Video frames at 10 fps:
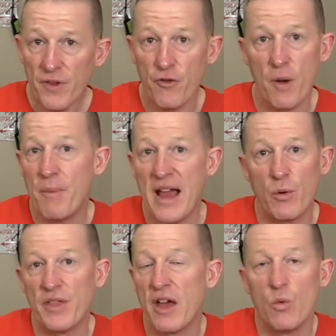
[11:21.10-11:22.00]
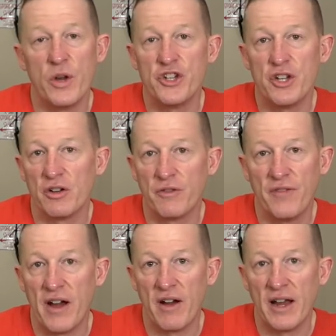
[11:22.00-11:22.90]
for a bike without a windshield or
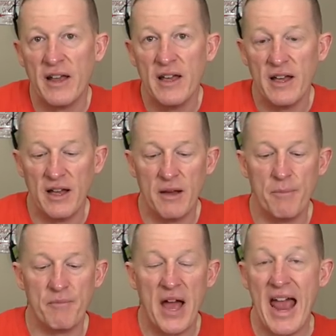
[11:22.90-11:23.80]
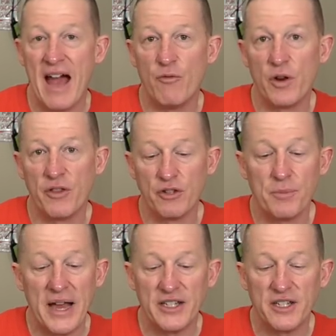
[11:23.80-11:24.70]
fairing. Um, I have one of those
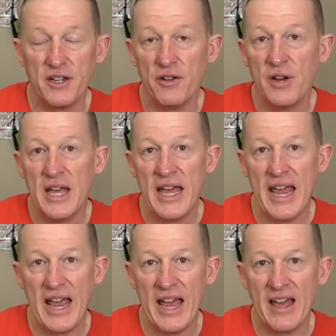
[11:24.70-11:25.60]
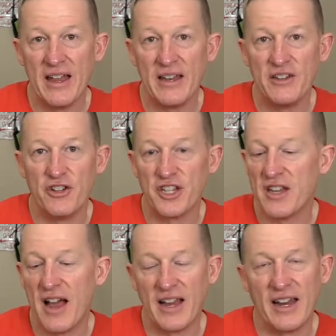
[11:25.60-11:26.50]
bikes too, and you're just
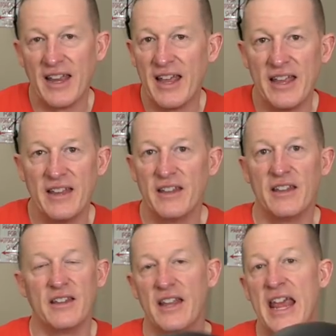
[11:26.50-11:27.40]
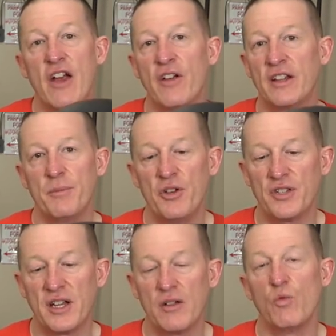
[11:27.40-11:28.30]
not gonna get, hearing the
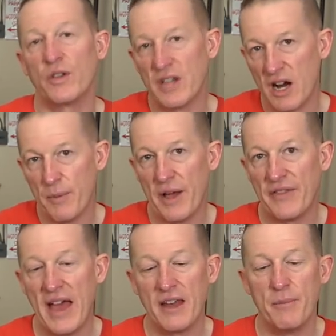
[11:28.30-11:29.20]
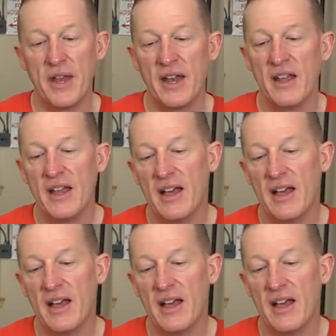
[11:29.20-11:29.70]
music, we'll talk about that in a minute,